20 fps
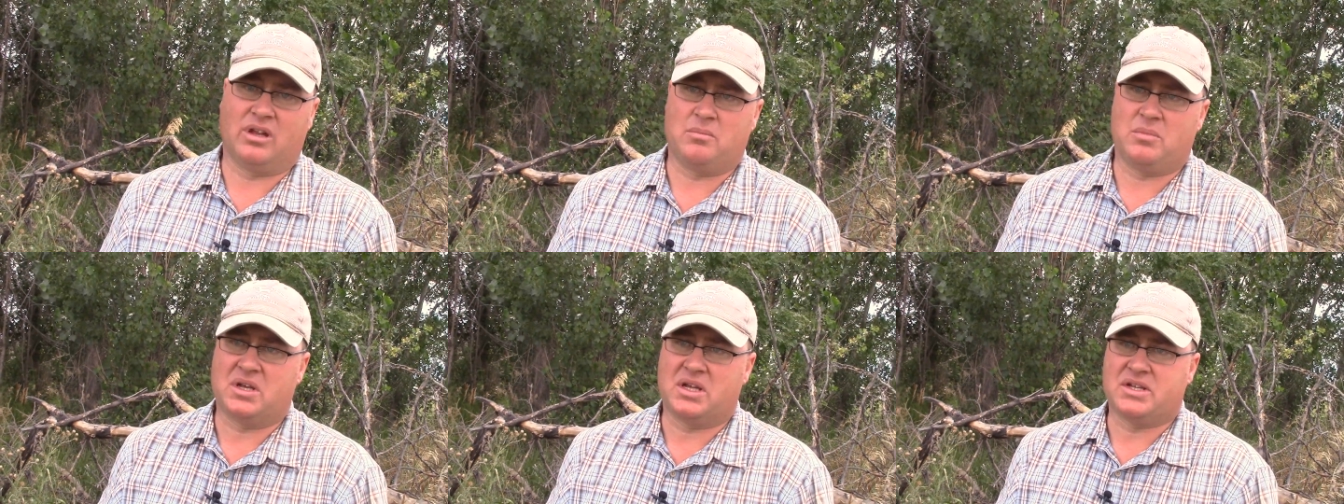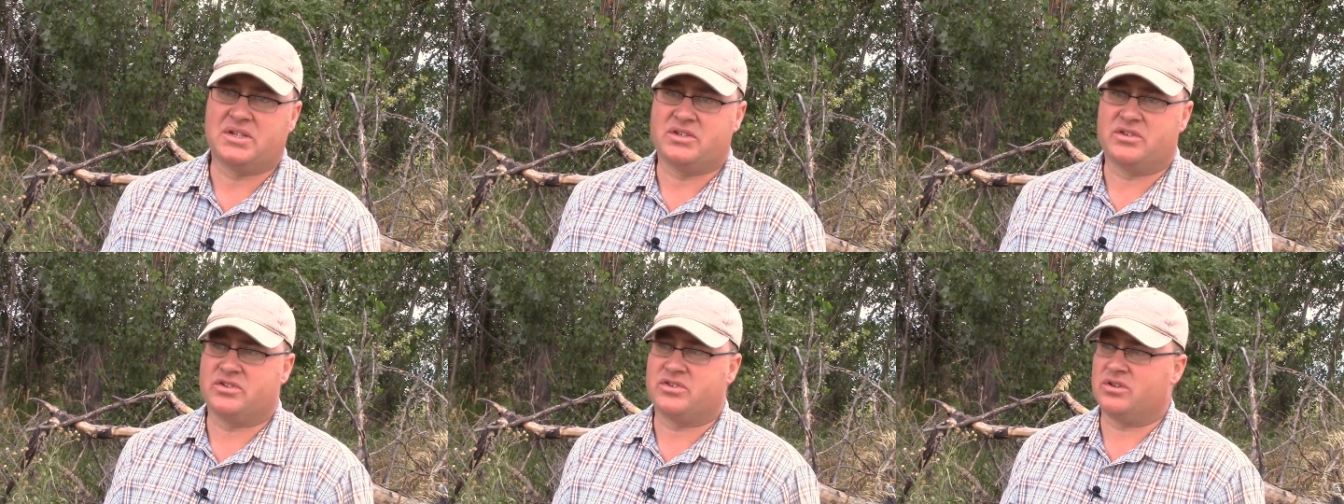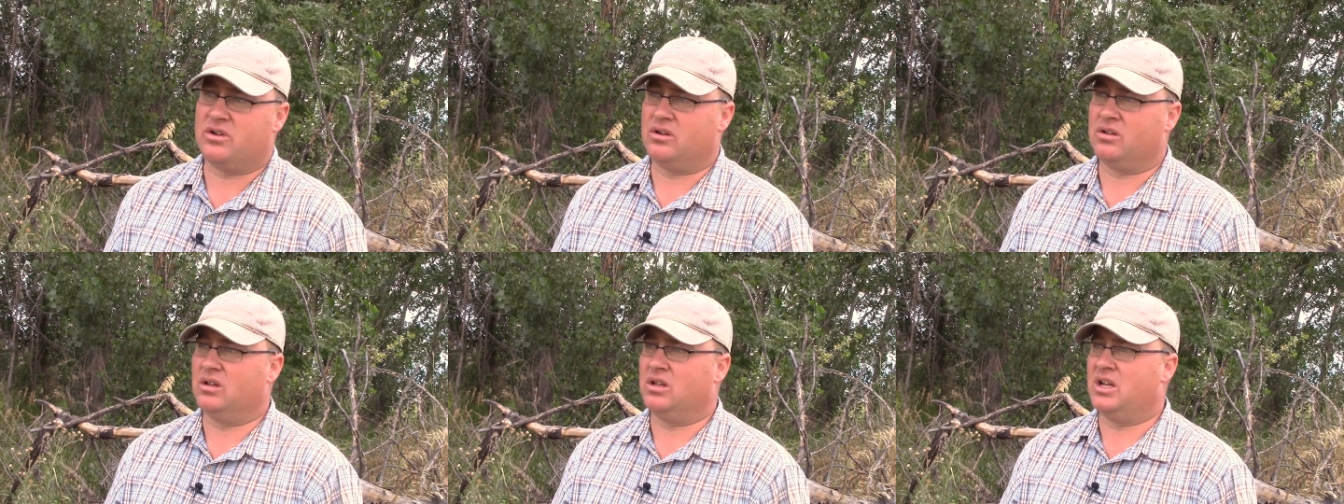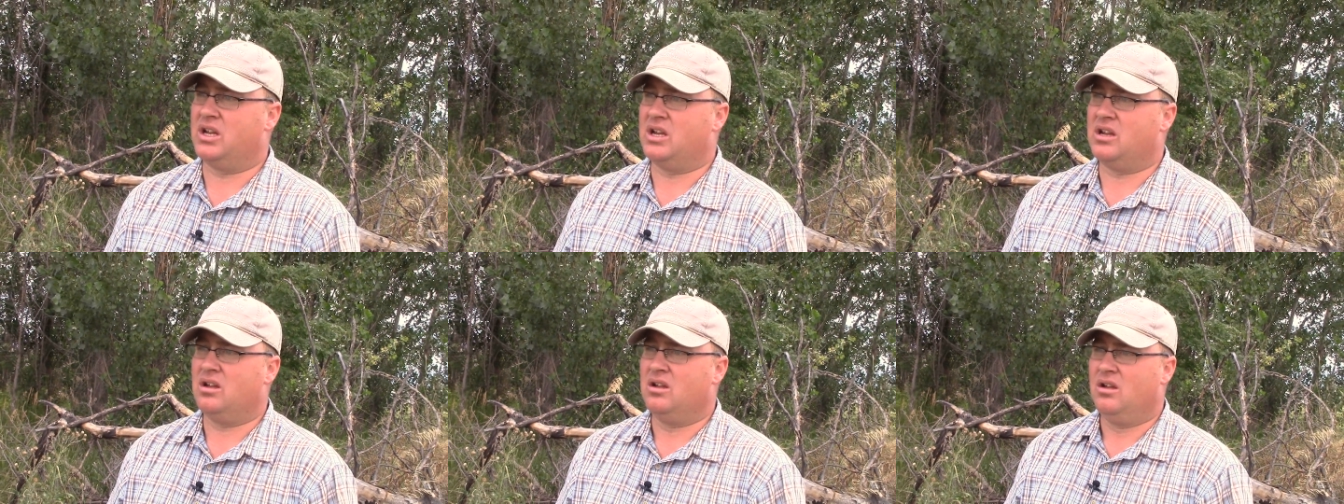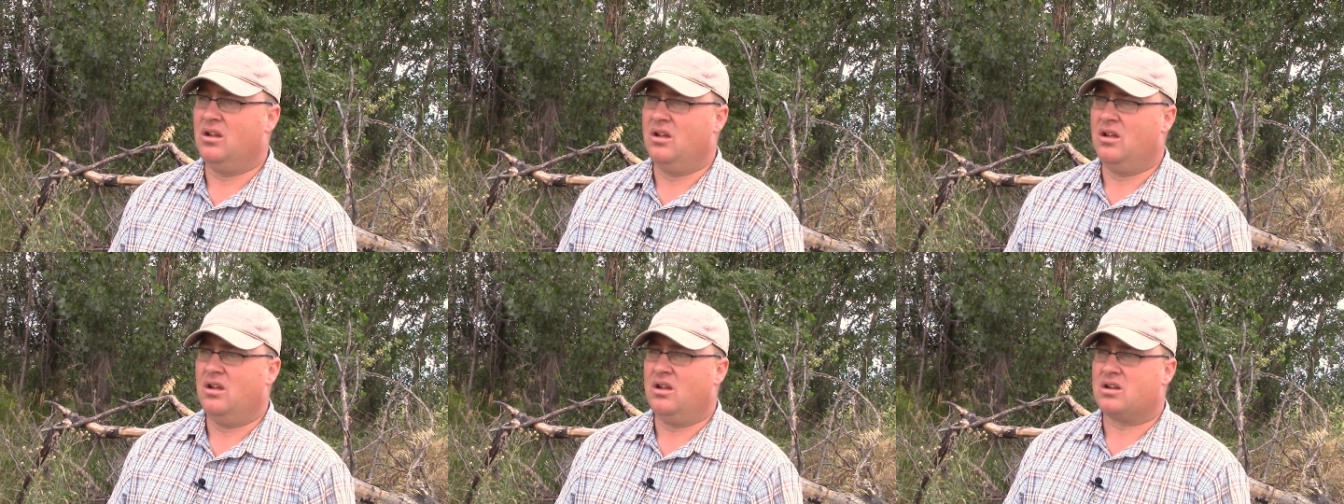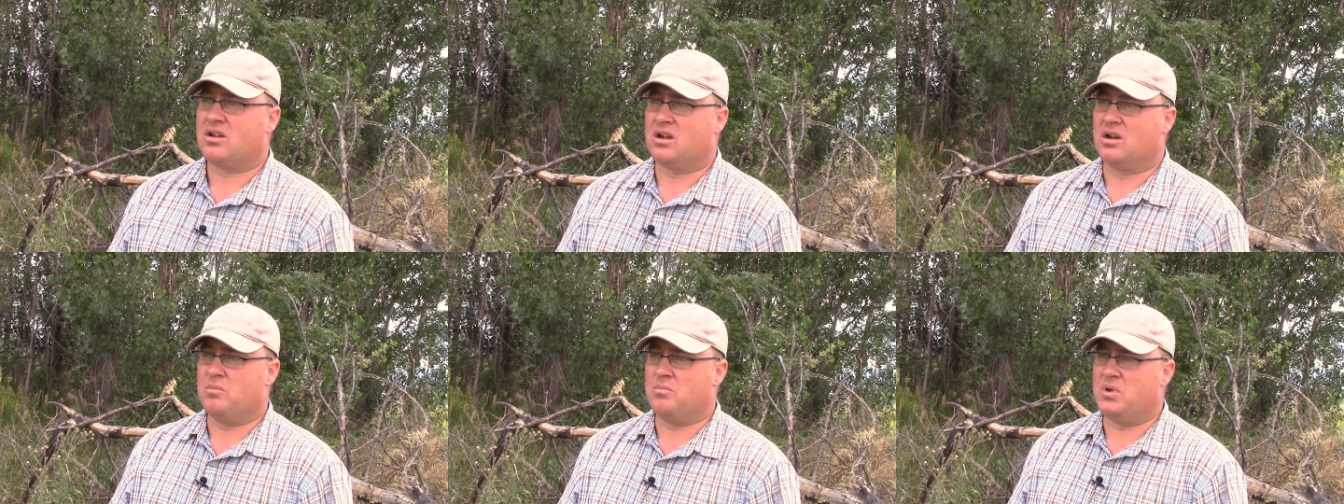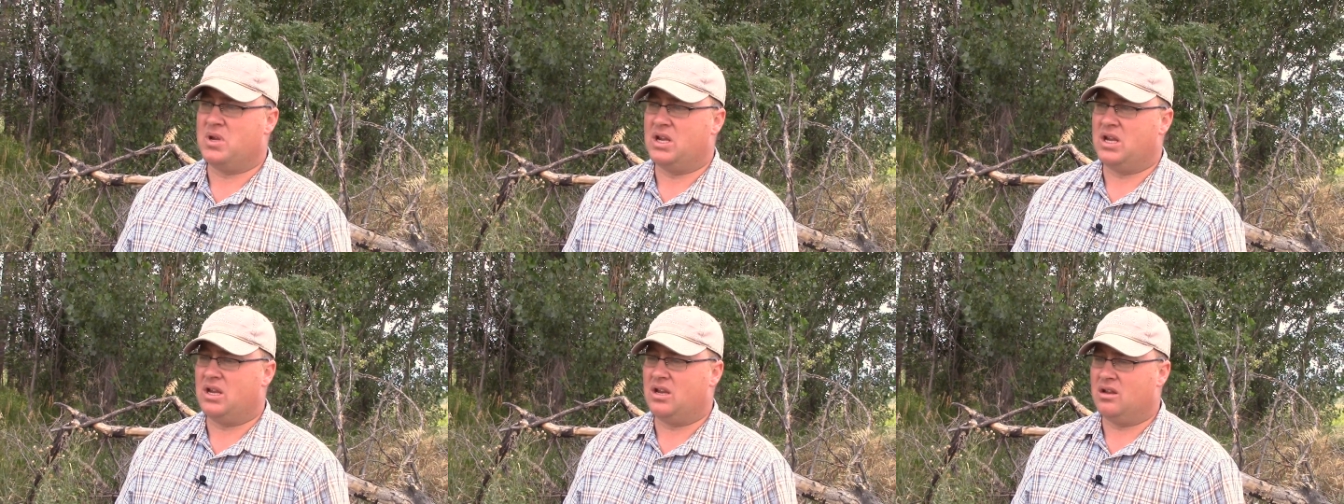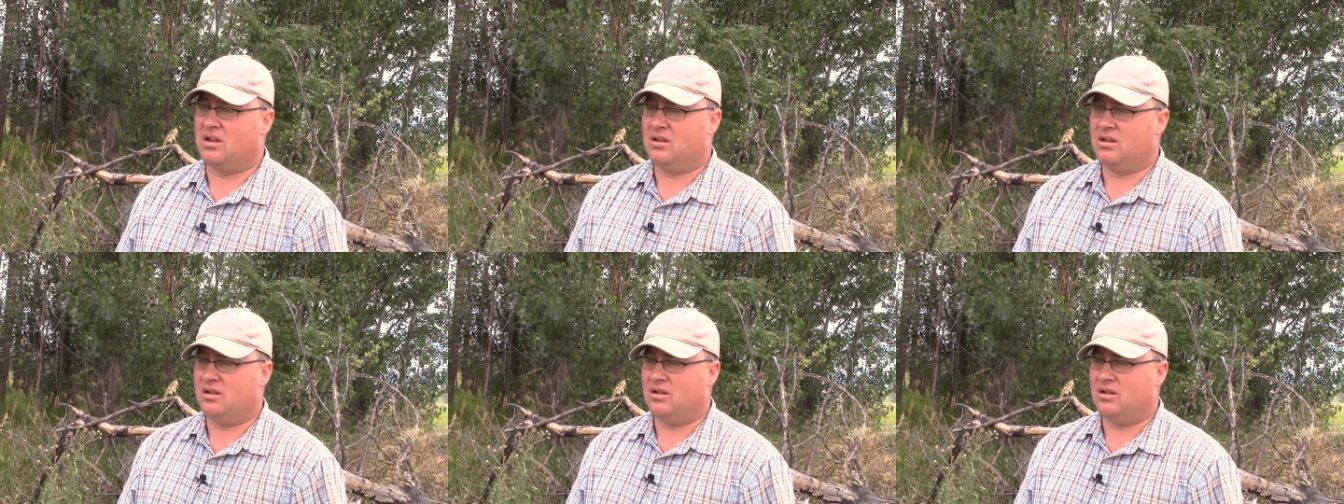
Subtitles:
because there's certainly going to be